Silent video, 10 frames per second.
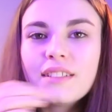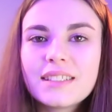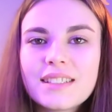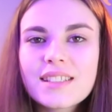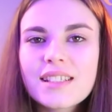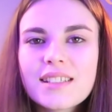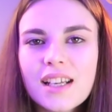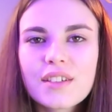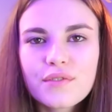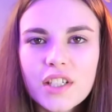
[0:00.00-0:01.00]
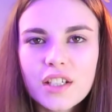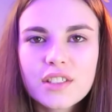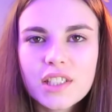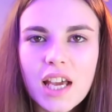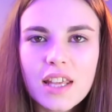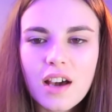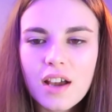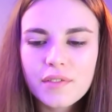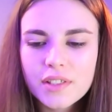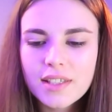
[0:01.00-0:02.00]
What the fuck? This is the second video today that
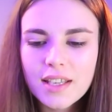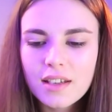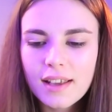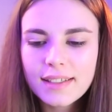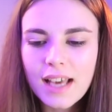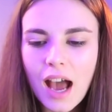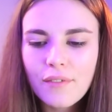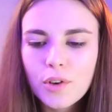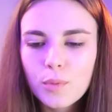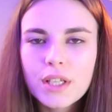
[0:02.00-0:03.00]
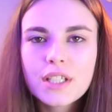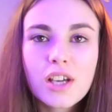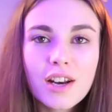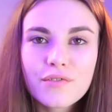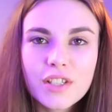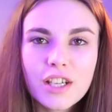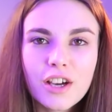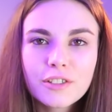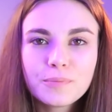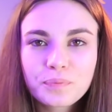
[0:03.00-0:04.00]
I've seen, like, have a weird kind of
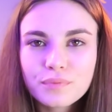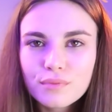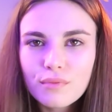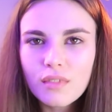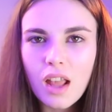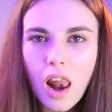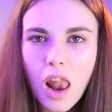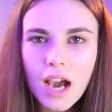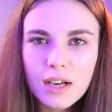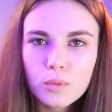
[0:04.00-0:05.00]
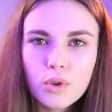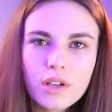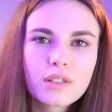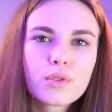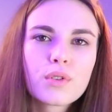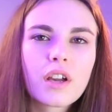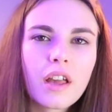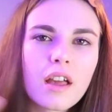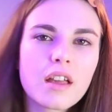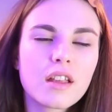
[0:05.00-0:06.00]
video. Like, Walk It, Talk
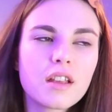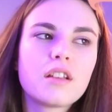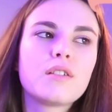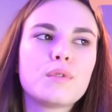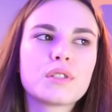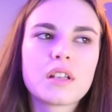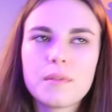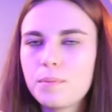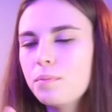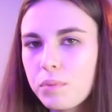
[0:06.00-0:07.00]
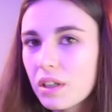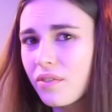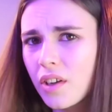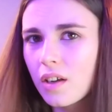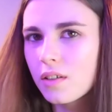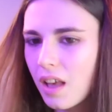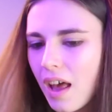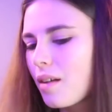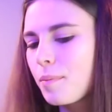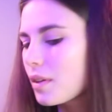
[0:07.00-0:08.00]
It was a weird video
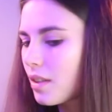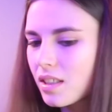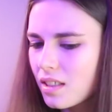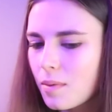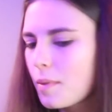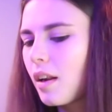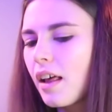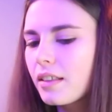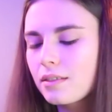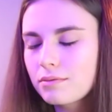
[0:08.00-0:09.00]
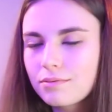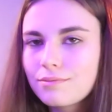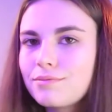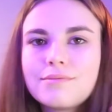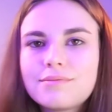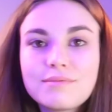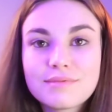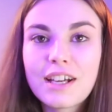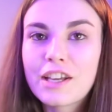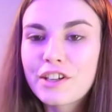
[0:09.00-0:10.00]
again, but this is a bit, like,
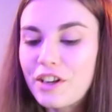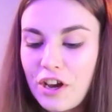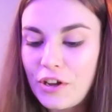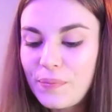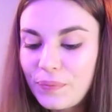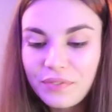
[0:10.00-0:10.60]
I don't know.